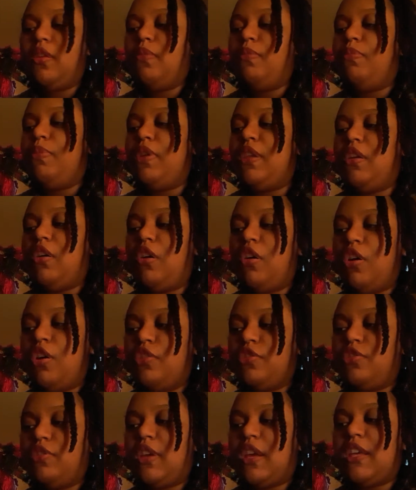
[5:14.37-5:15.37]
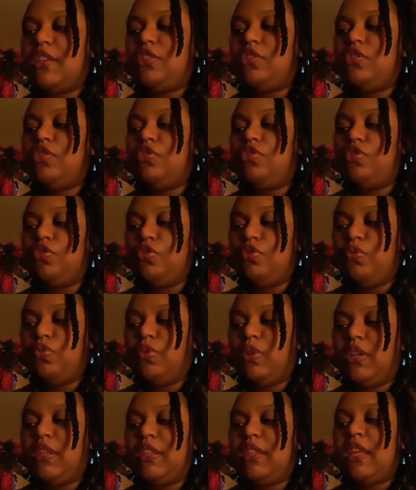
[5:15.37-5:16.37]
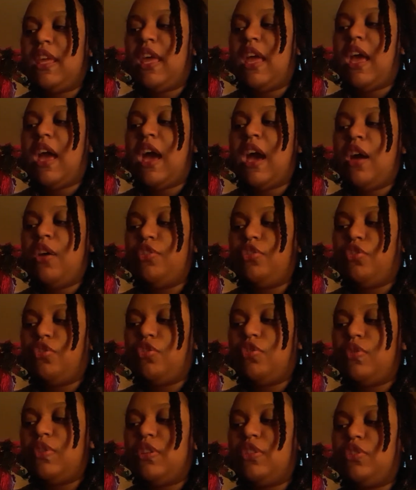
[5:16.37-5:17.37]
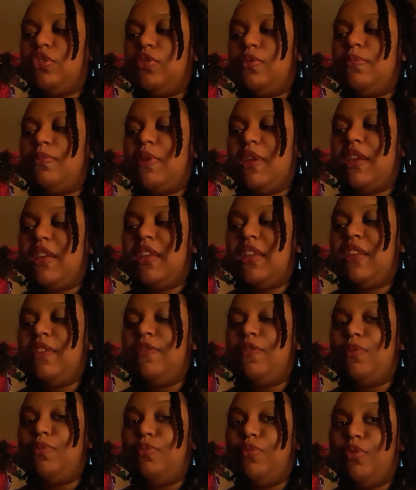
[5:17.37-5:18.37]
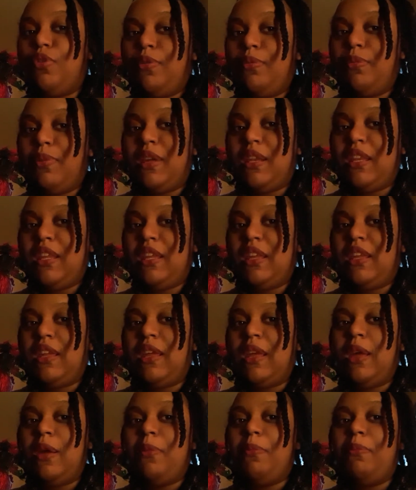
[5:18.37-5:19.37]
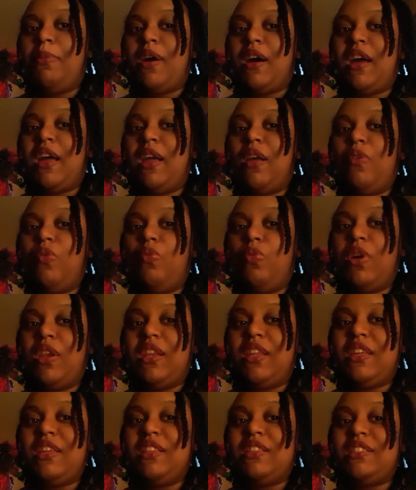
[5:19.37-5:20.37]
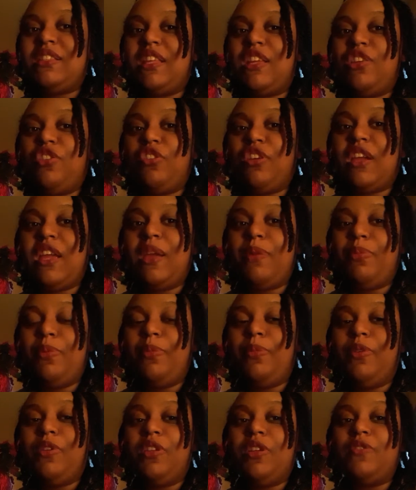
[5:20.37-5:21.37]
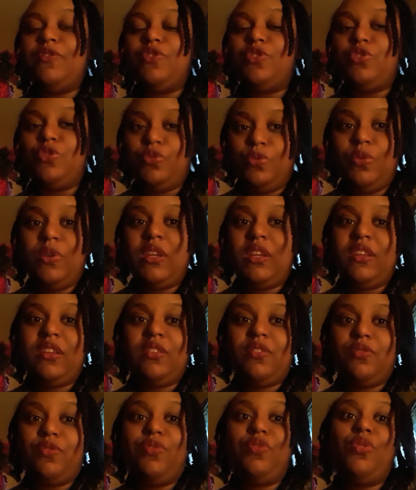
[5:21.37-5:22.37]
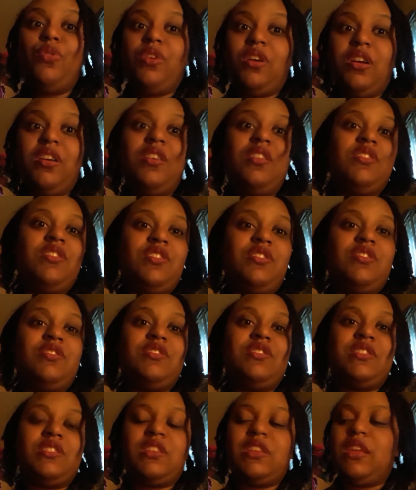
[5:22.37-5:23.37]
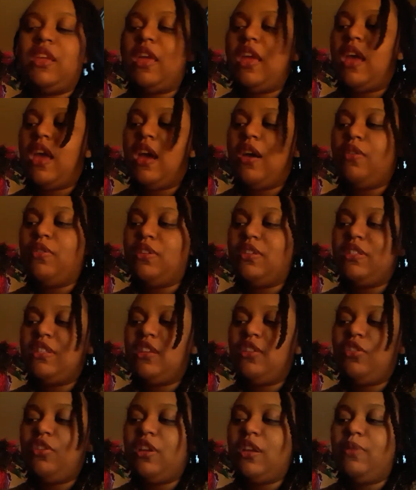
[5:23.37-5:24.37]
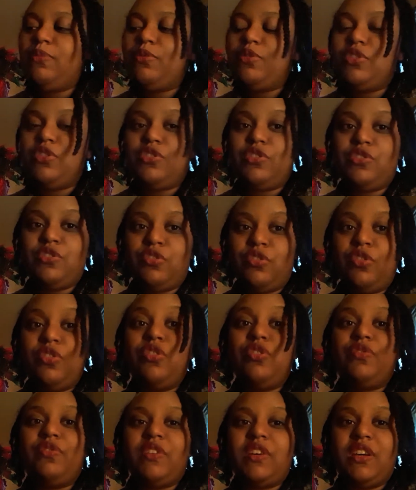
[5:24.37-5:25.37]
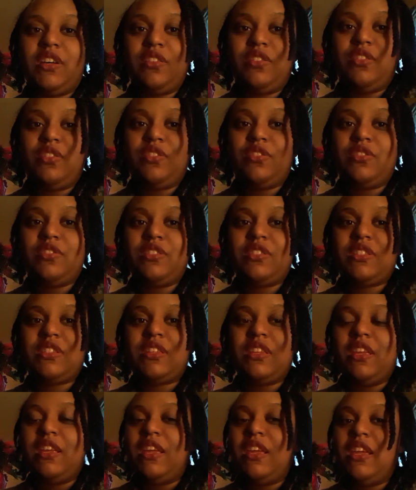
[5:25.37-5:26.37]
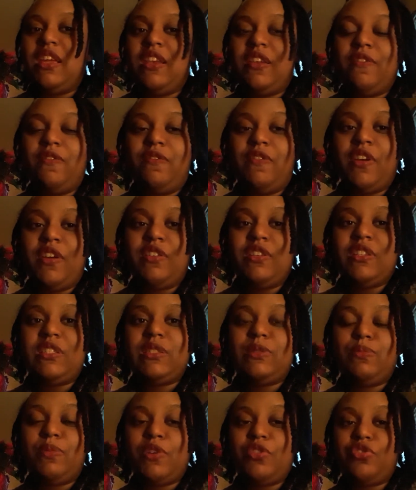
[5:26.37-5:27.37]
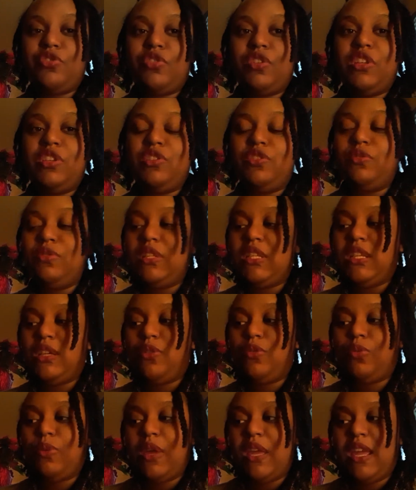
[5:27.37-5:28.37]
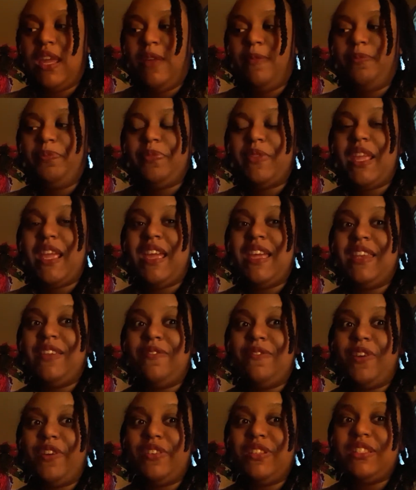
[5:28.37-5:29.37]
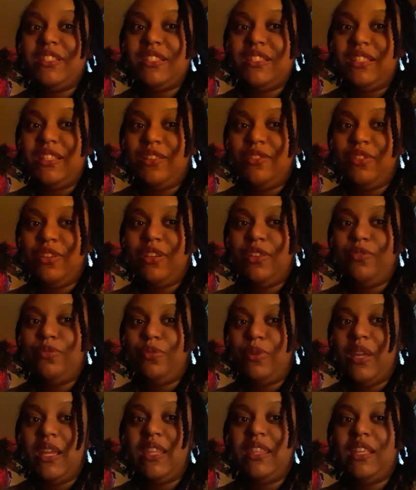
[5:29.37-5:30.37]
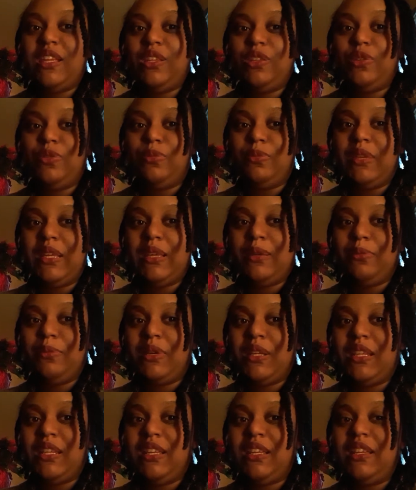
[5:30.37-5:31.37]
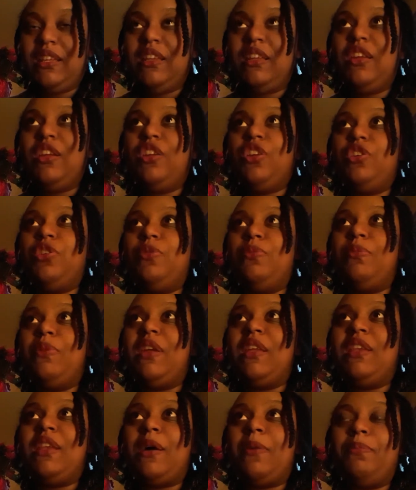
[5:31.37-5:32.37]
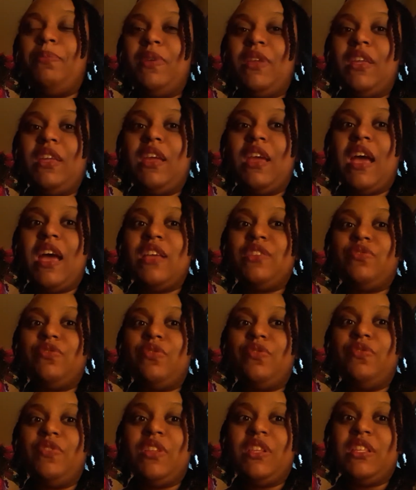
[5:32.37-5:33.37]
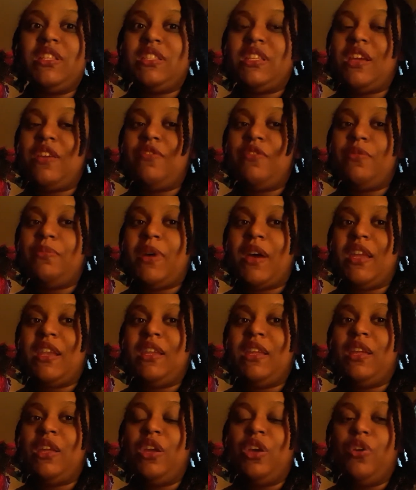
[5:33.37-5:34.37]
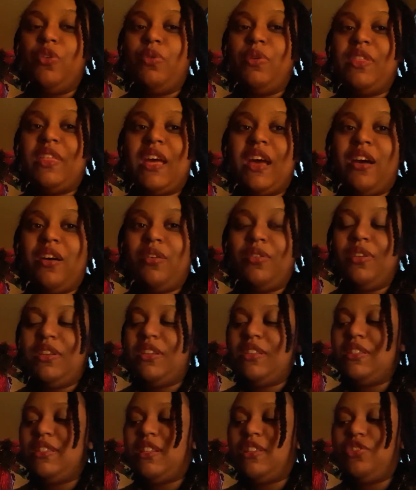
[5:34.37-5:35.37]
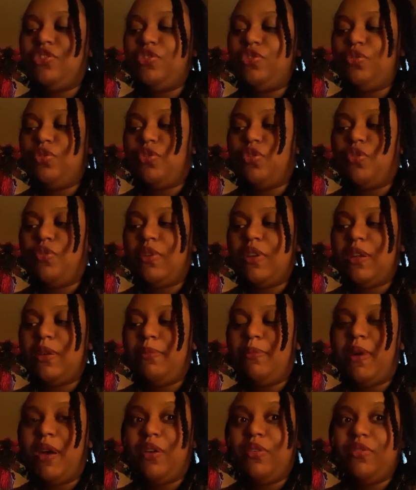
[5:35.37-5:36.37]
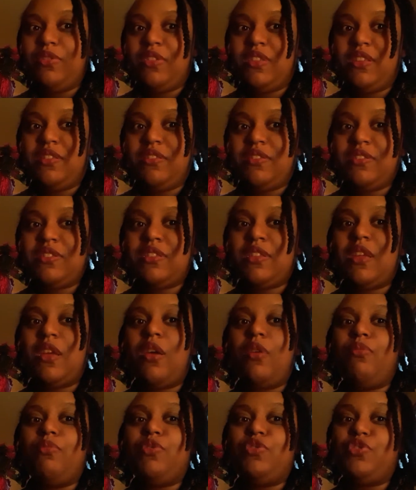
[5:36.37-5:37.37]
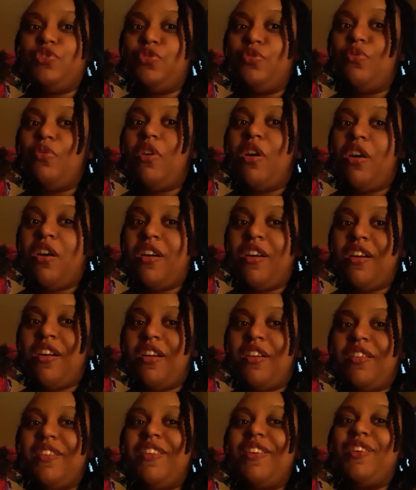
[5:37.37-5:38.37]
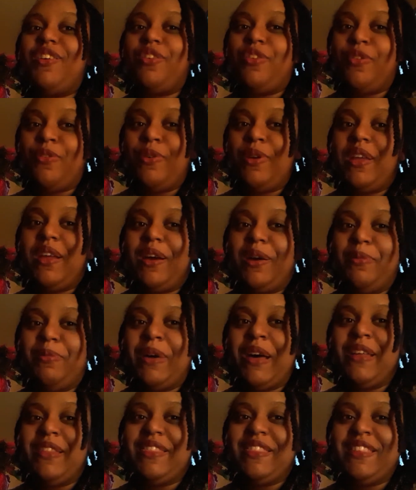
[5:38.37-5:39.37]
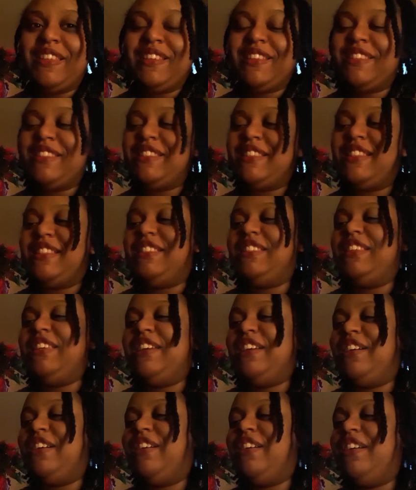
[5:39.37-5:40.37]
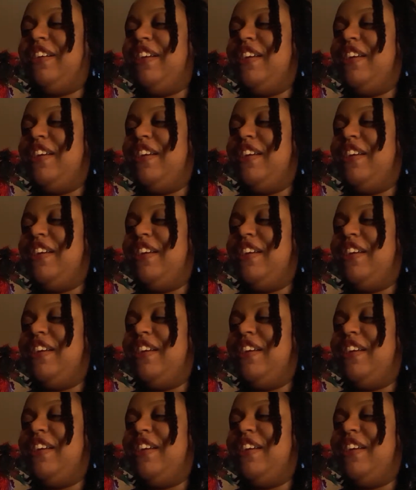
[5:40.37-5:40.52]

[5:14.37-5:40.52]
but it also has to do with how you're going to make even more money by what it is that you're capable of doing for others, how it is that you're able to serve others in a very special and unique way, and a very secretive way that you make money. You may not be as revealing to everybody with how it is that you're going about this, but you are going about this year.